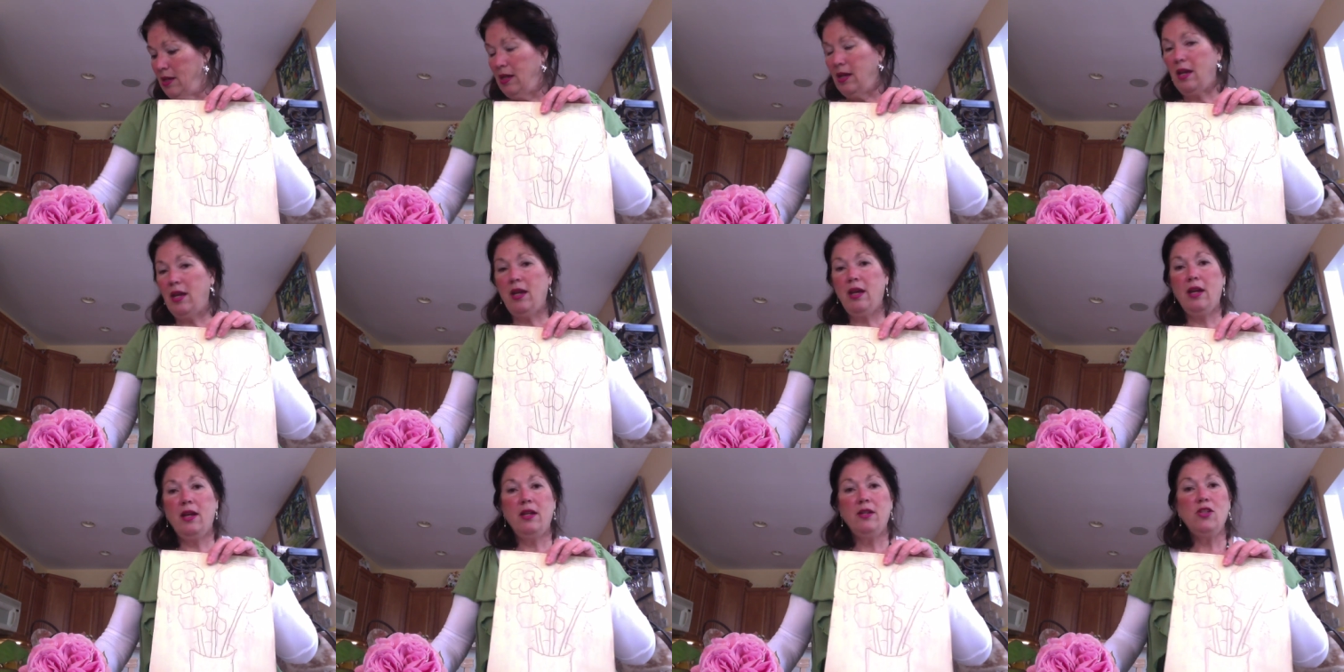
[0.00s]

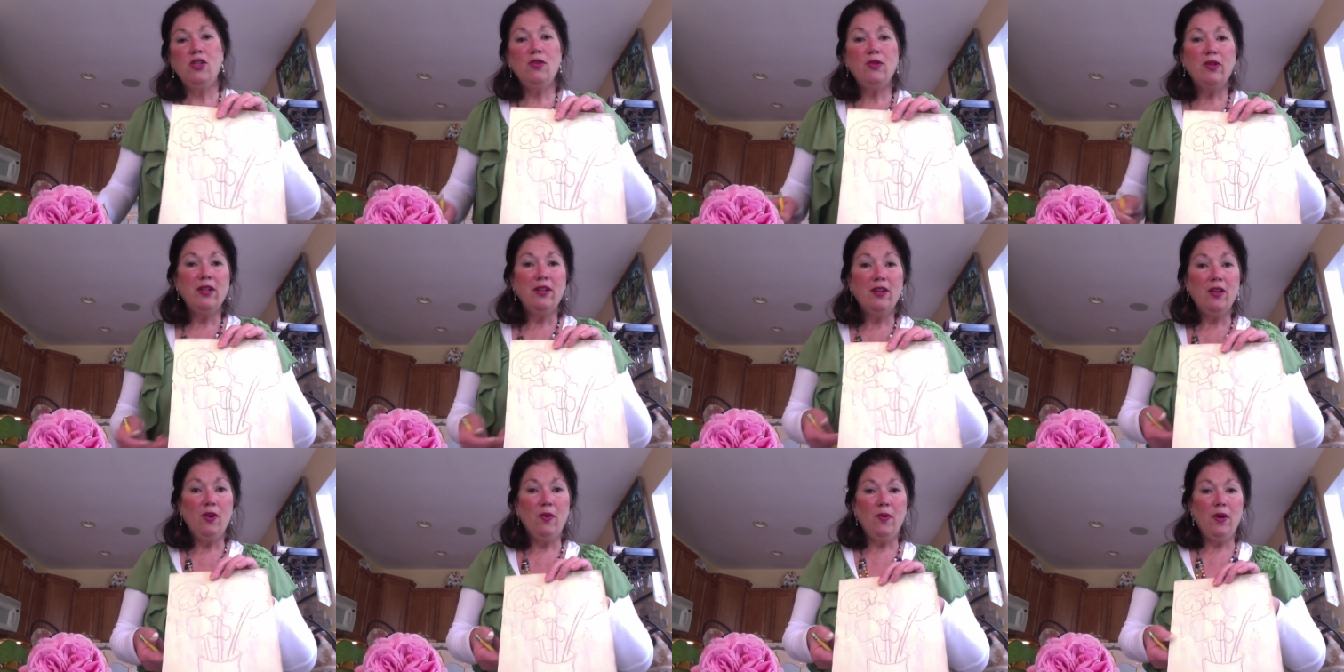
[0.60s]
and you can
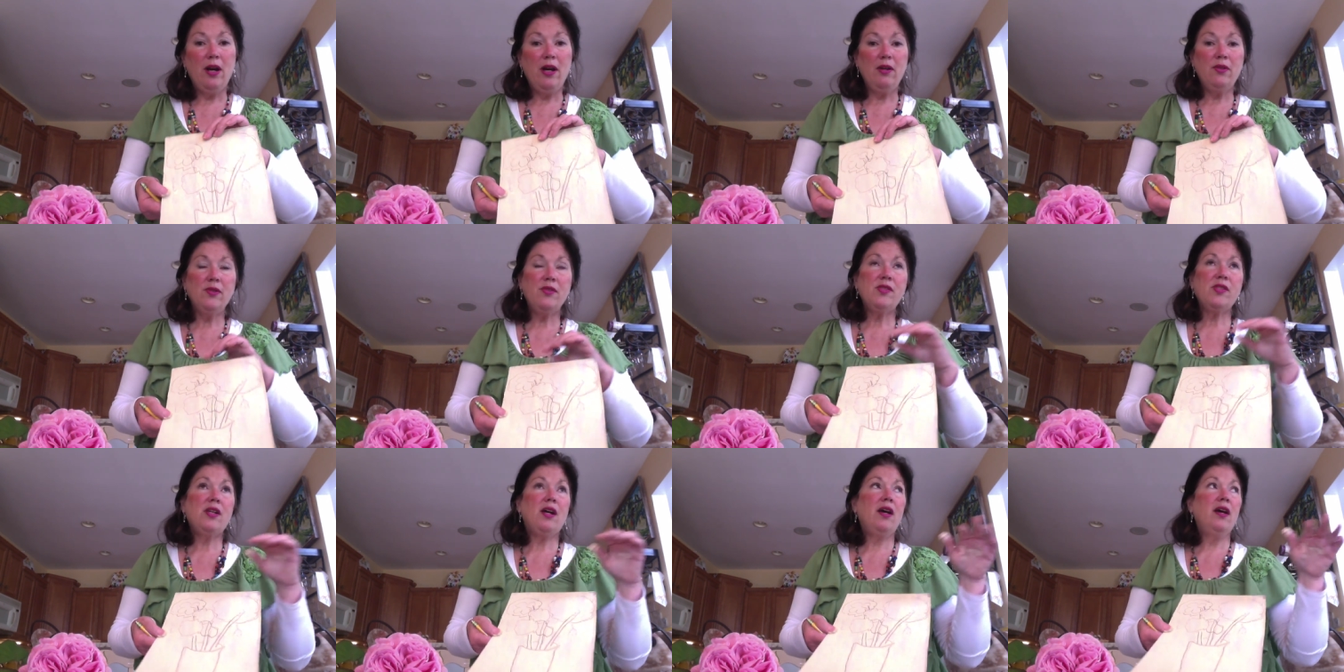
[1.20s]
go
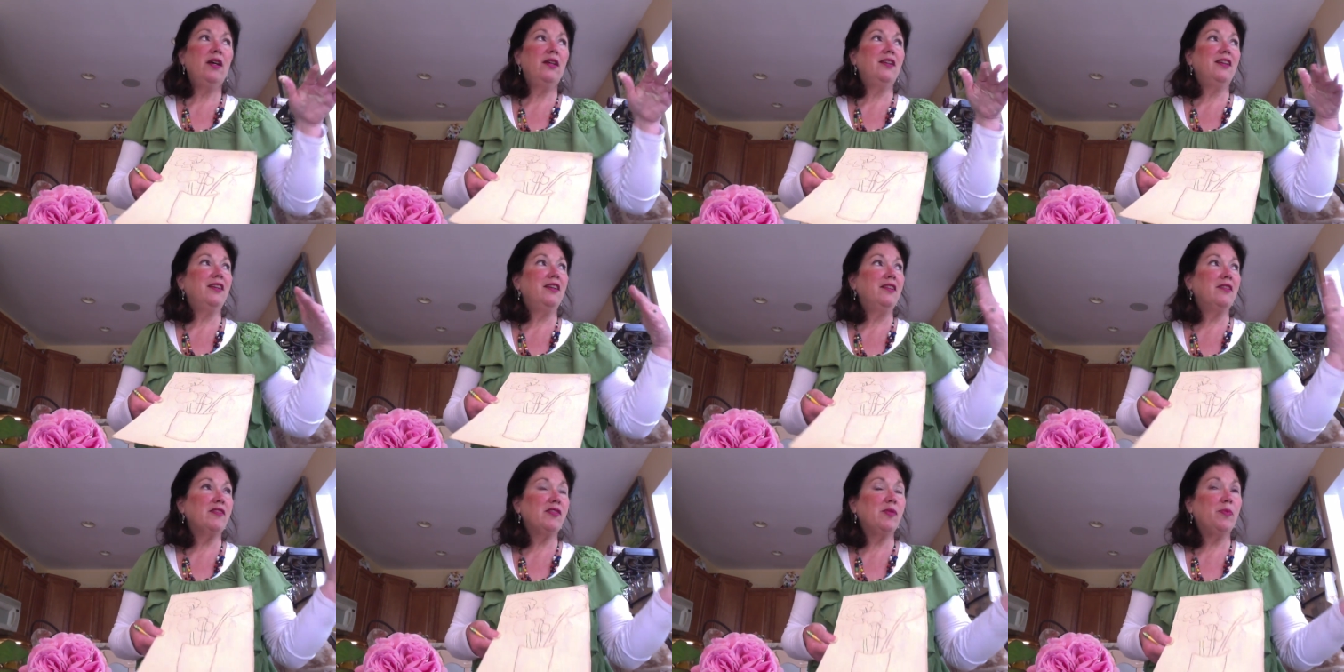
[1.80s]
outside and
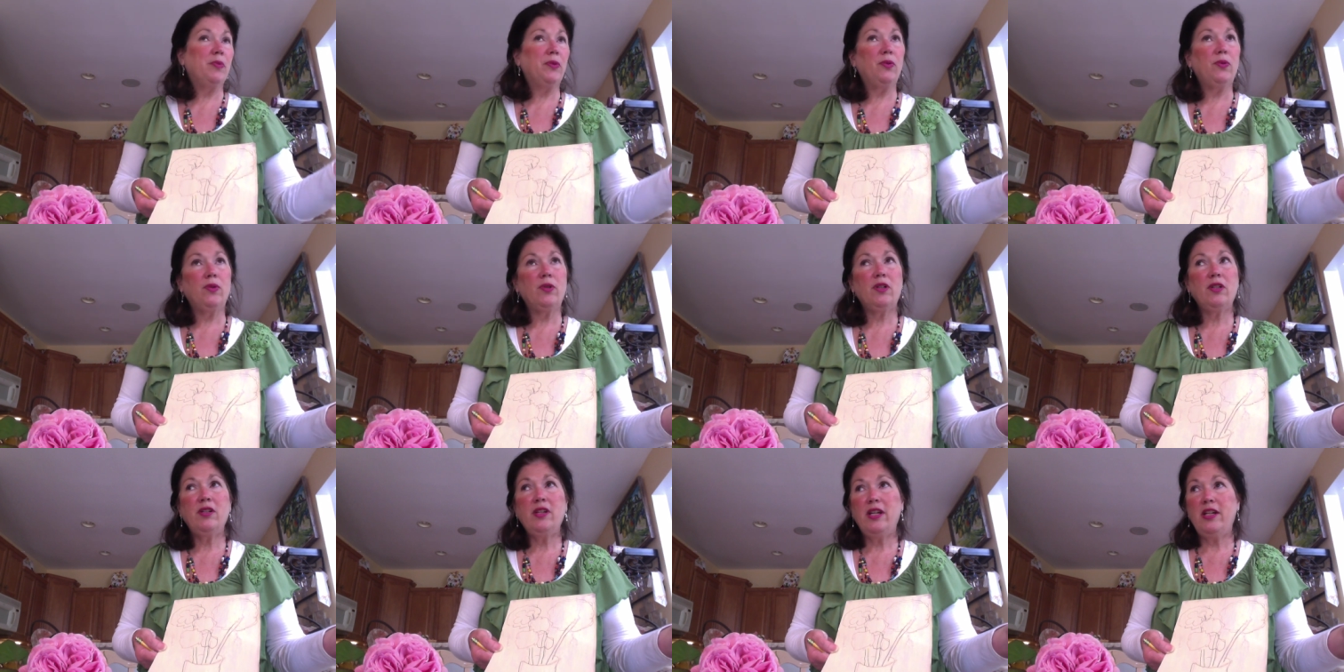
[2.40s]

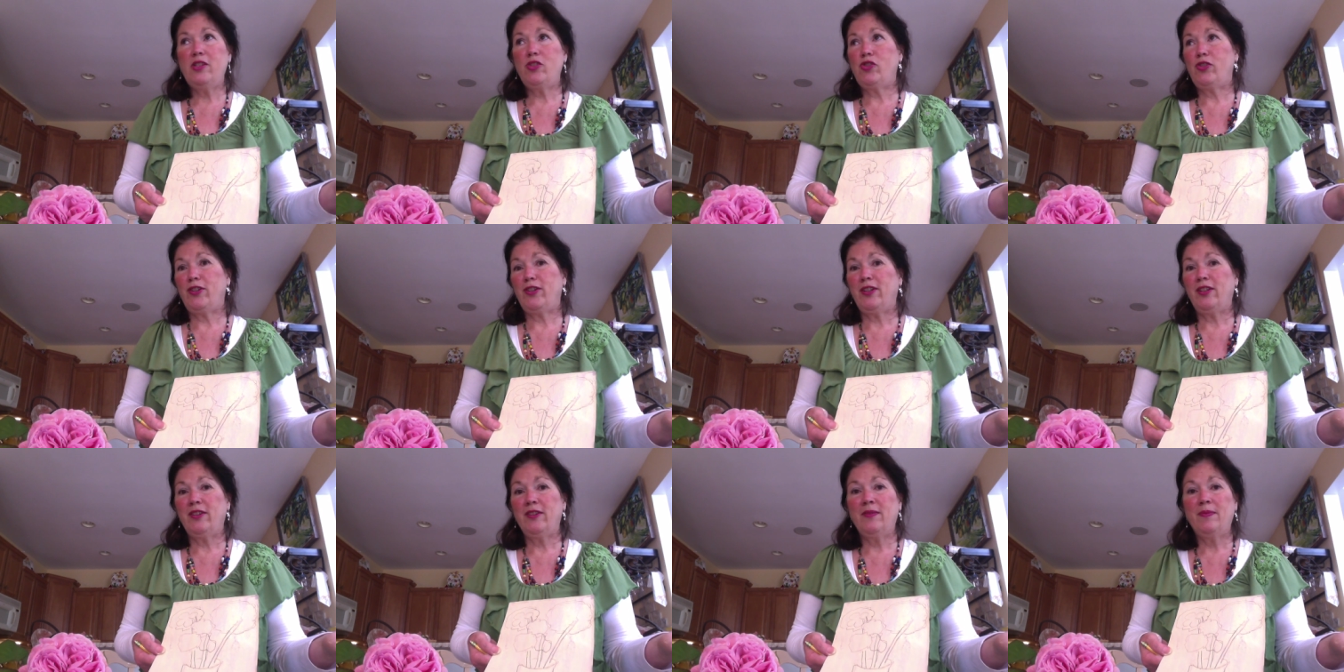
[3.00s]
explore
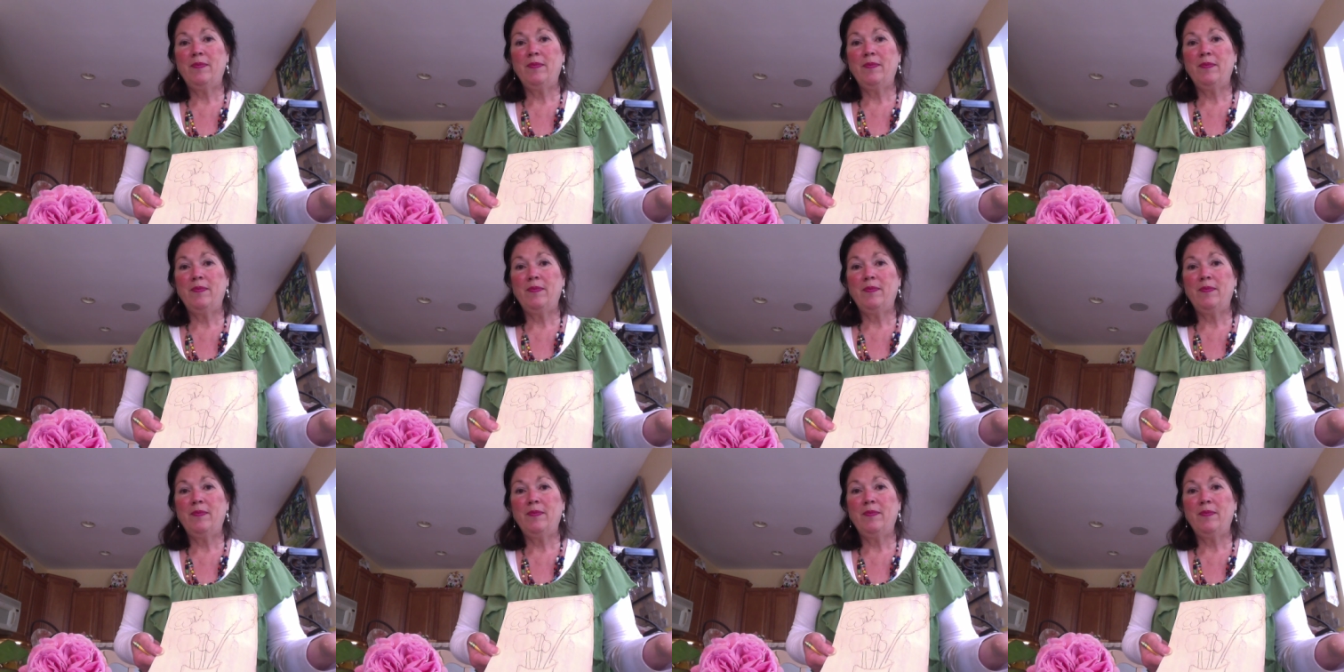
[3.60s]
nature